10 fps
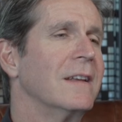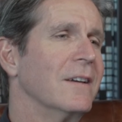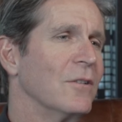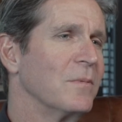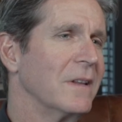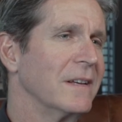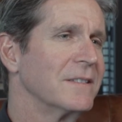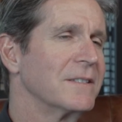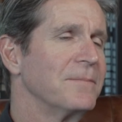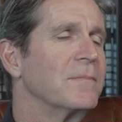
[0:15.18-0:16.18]
and health
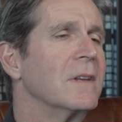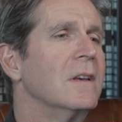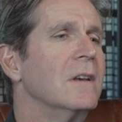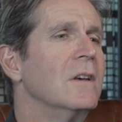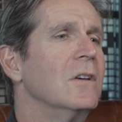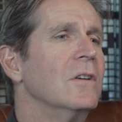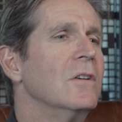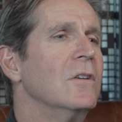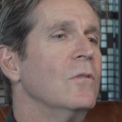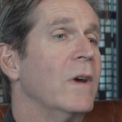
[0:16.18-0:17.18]
plans.
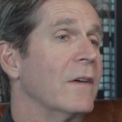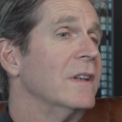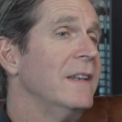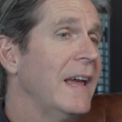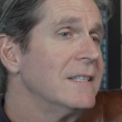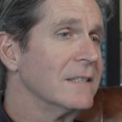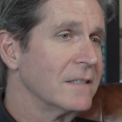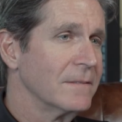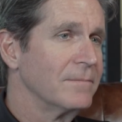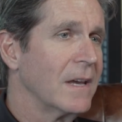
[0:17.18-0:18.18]
We have a
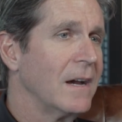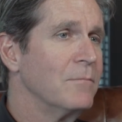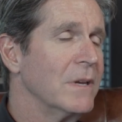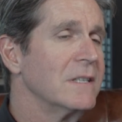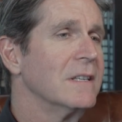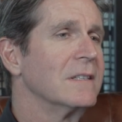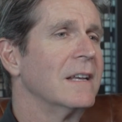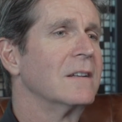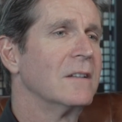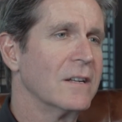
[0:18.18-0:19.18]
nascent uh, business
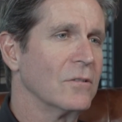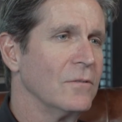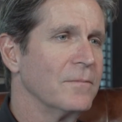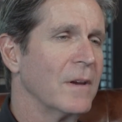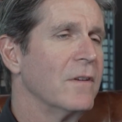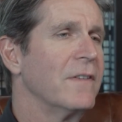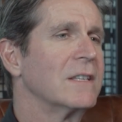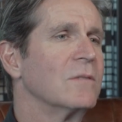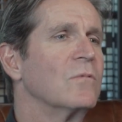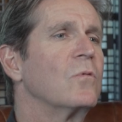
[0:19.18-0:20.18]
in clinical, and we've
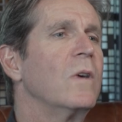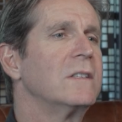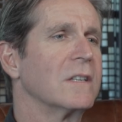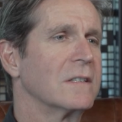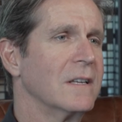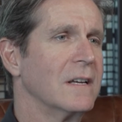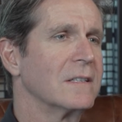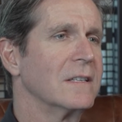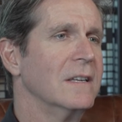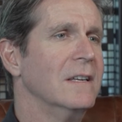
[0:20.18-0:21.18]
had some great
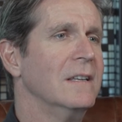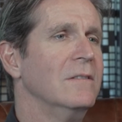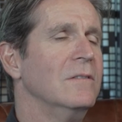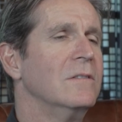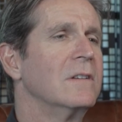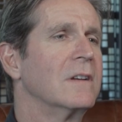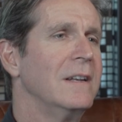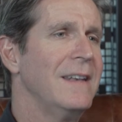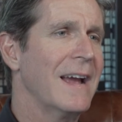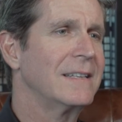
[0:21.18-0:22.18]
success in
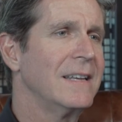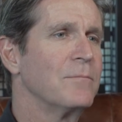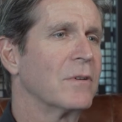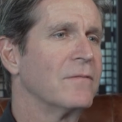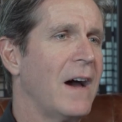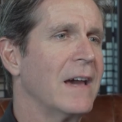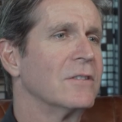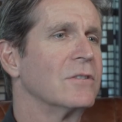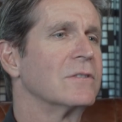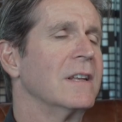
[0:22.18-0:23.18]
connecting
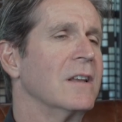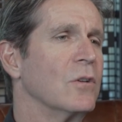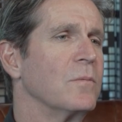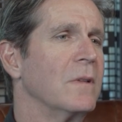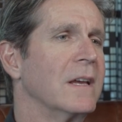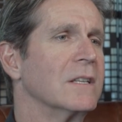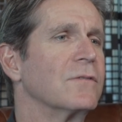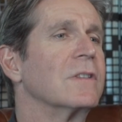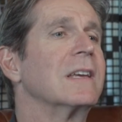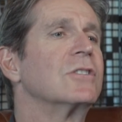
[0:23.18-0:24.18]
providers and health plans
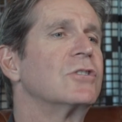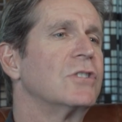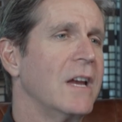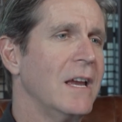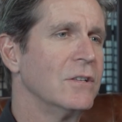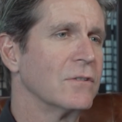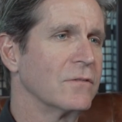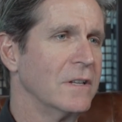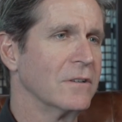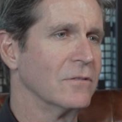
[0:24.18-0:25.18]
for the exchange of
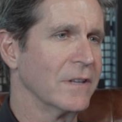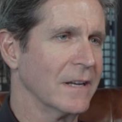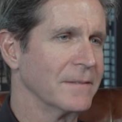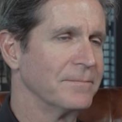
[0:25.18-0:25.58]
clinical data.